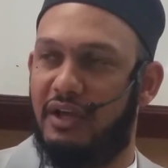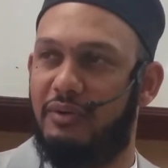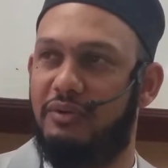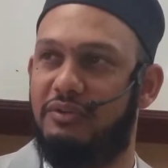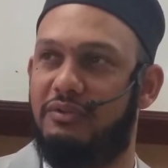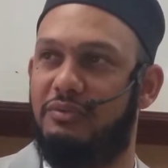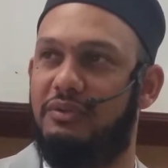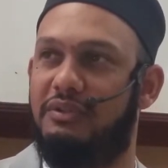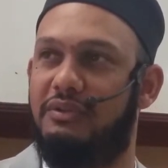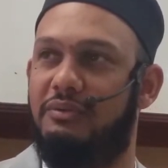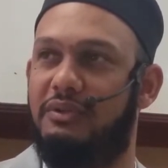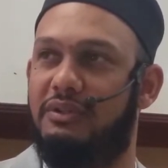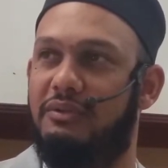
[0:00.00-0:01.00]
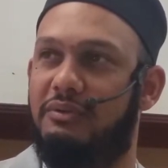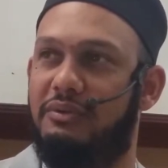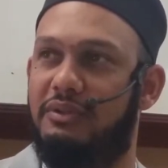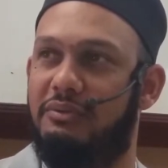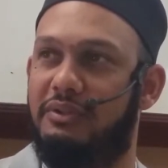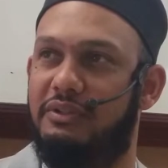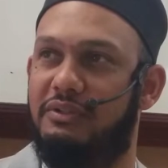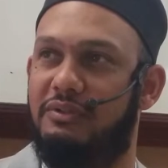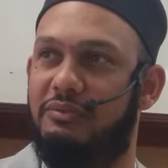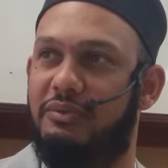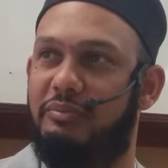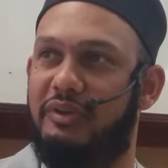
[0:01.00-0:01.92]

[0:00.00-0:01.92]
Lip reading: hour will